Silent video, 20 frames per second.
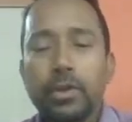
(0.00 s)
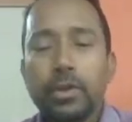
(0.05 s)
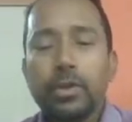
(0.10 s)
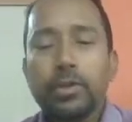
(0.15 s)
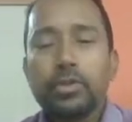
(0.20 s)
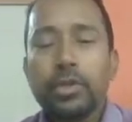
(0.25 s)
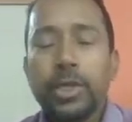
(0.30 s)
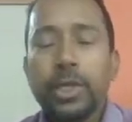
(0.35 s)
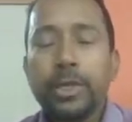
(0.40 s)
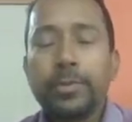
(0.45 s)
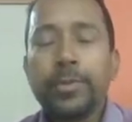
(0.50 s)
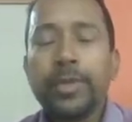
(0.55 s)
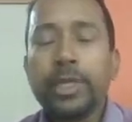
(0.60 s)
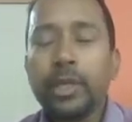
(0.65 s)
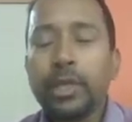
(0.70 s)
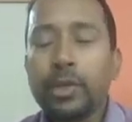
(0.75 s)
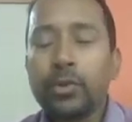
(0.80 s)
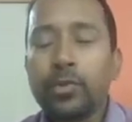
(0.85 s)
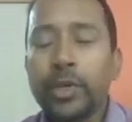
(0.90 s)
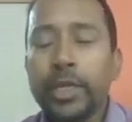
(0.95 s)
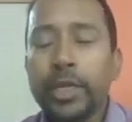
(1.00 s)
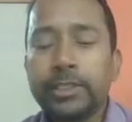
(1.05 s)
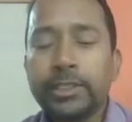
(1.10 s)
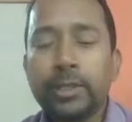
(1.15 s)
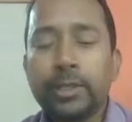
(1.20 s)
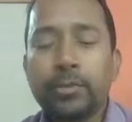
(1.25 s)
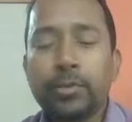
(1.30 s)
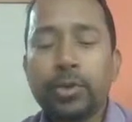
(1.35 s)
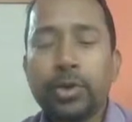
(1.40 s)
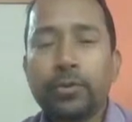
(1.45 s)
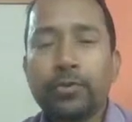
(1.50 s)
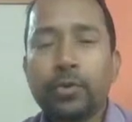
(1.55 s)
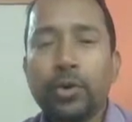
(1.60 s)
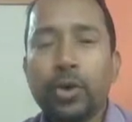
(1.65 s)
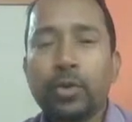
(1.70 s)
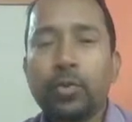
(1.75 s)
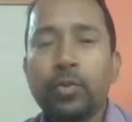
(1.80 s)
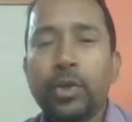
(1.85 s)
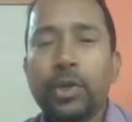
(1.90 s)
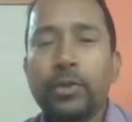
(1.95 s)
So let me take one example of
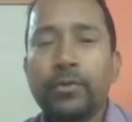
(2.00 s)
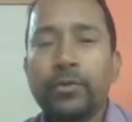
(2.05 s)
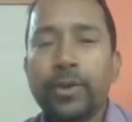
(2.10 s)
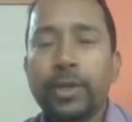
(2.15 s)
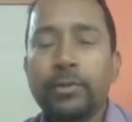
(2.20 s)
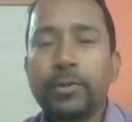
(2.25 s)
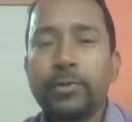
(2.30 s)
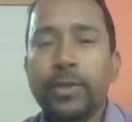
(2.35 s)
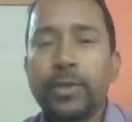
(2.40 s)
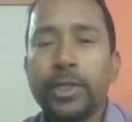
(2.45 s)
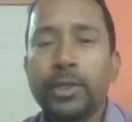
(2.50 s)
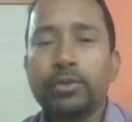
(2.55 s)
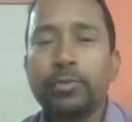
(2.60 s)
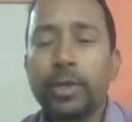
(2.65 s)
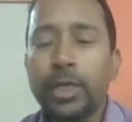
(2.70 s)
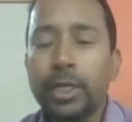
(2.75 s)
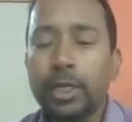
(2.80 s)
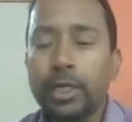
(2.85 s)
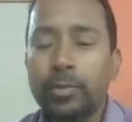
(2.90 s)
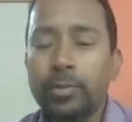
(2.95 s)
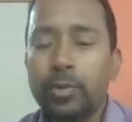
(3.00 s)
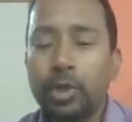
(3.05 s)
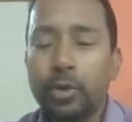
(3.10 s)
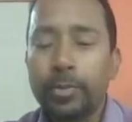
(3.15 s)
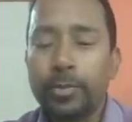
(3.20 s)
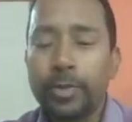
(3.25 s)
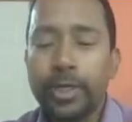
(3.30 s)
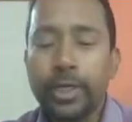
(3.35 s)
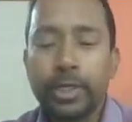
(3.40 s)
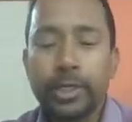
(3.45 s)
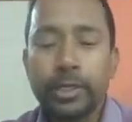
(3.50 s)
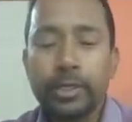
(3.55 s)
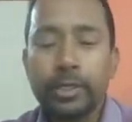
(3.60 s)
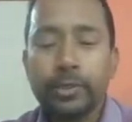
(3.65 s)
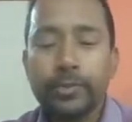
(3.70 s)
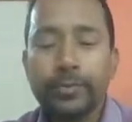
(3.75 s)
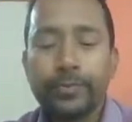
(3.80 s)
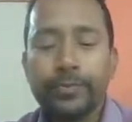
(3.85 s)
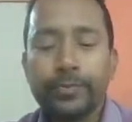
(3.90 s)
formula where we will use multiple operator.